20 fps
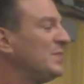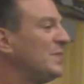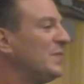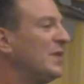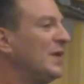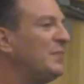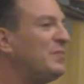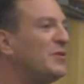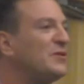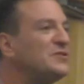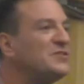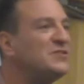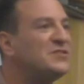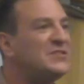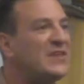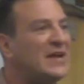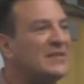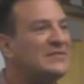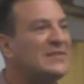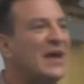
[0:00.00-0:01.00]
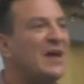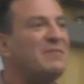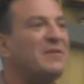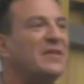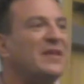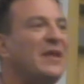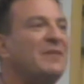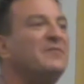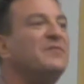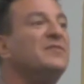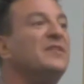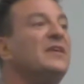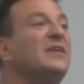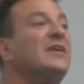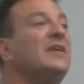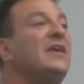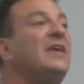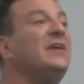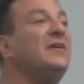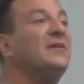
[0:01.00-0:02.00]
A person sat down by the name of Linda
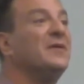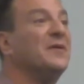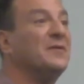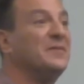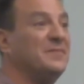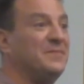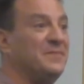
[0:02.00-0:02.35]
Keeler.